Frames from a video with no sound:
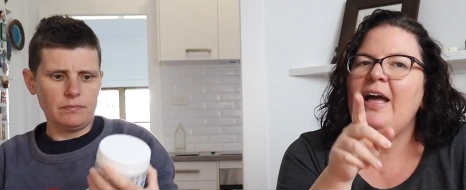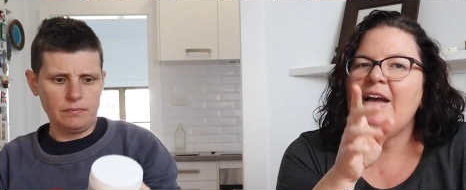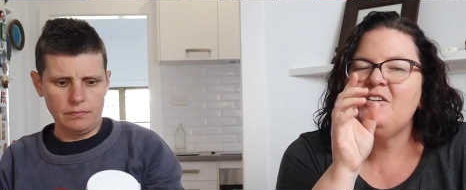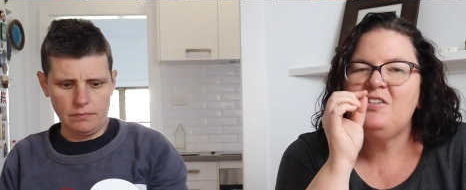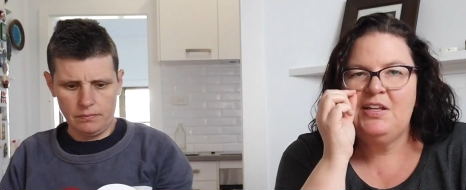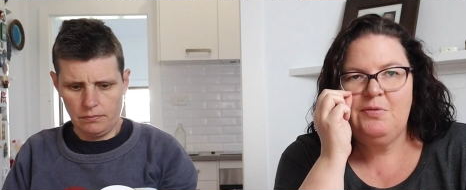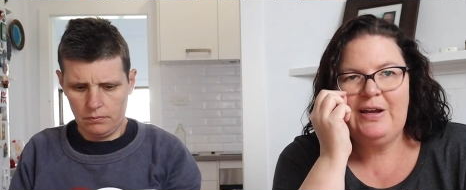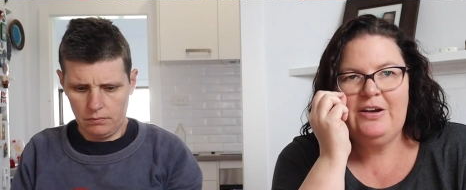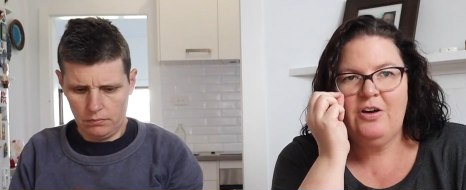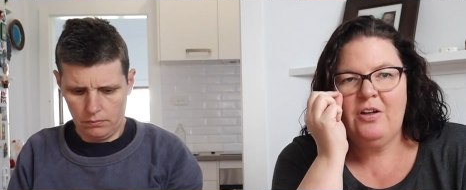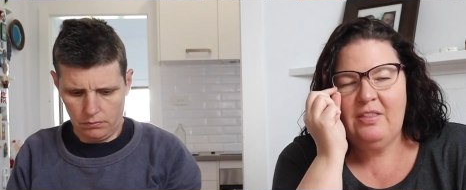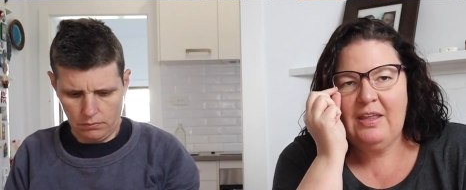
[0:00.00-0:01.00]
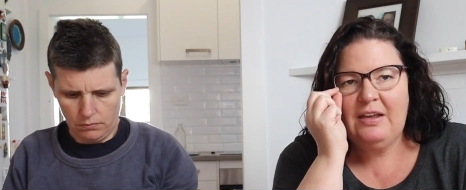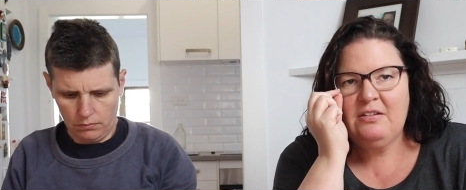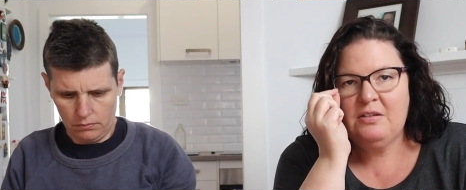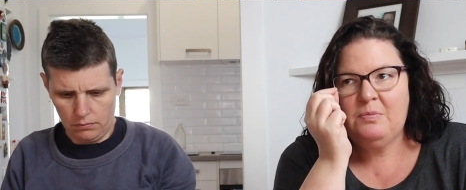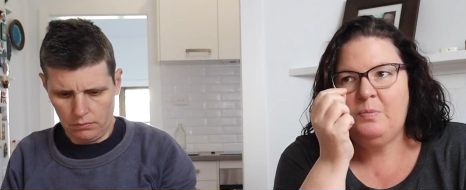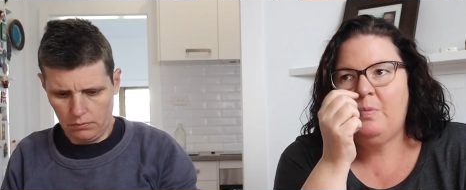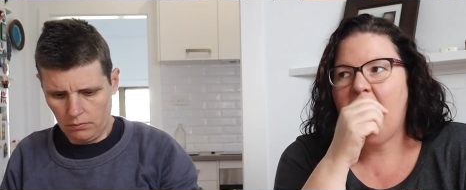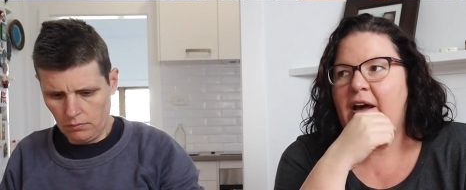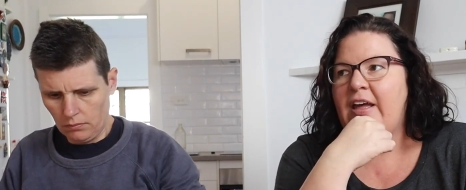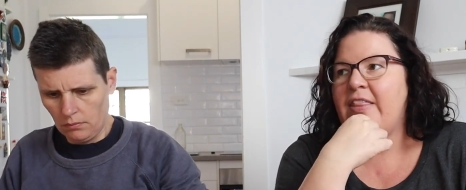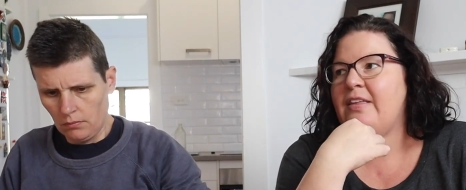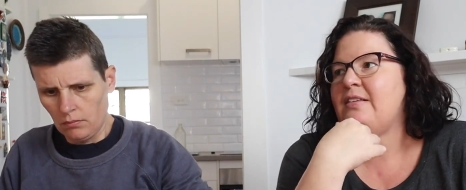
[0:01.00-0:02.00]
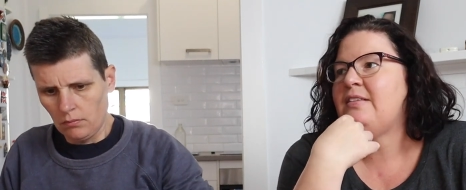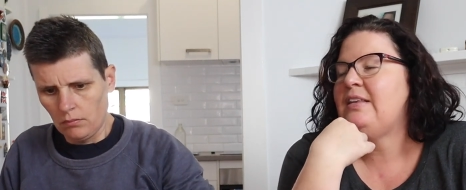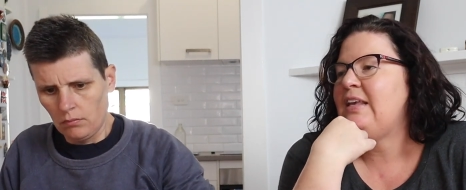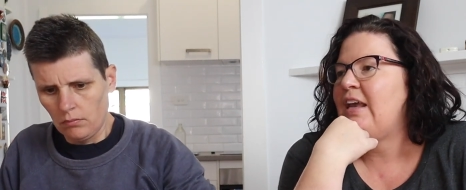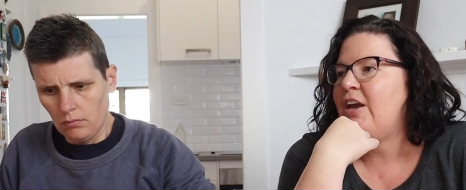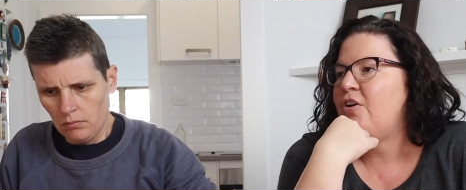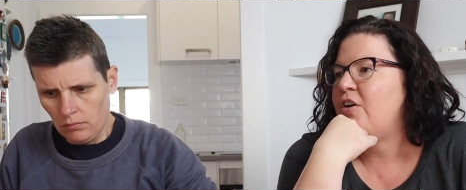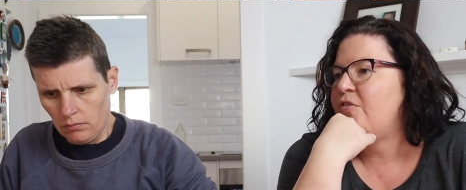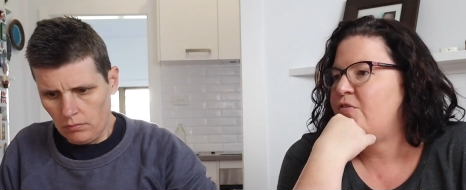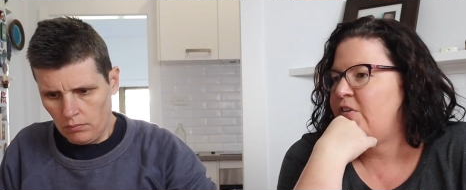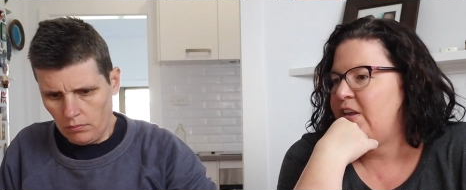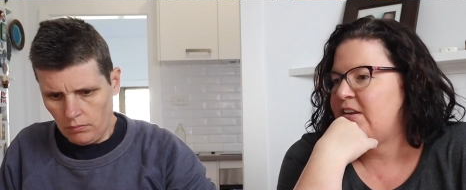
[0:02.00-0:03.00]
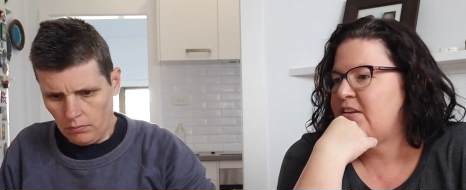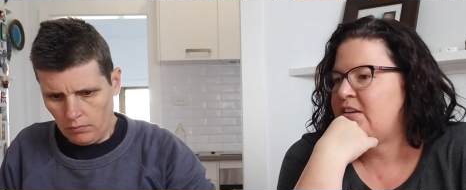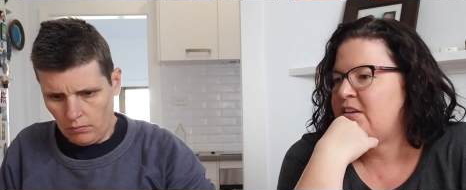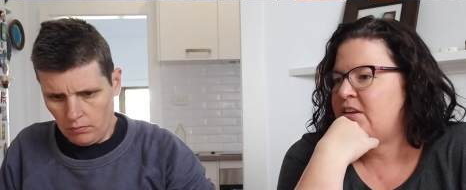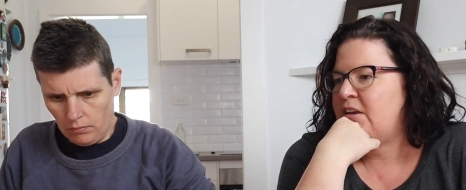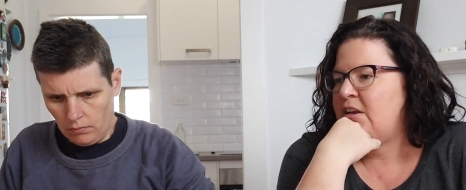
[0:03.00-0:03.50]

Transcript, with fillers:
Speaker 1: I actually went on there to buy the Sierra Fit